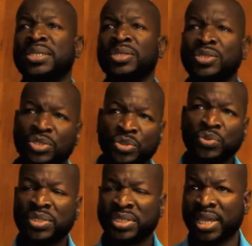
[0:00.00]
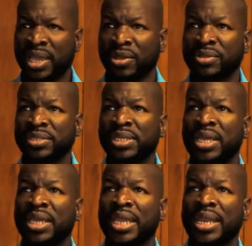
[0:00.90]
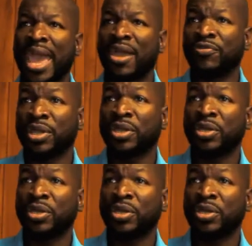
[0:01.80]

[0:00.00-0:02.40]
and the soothsayers in African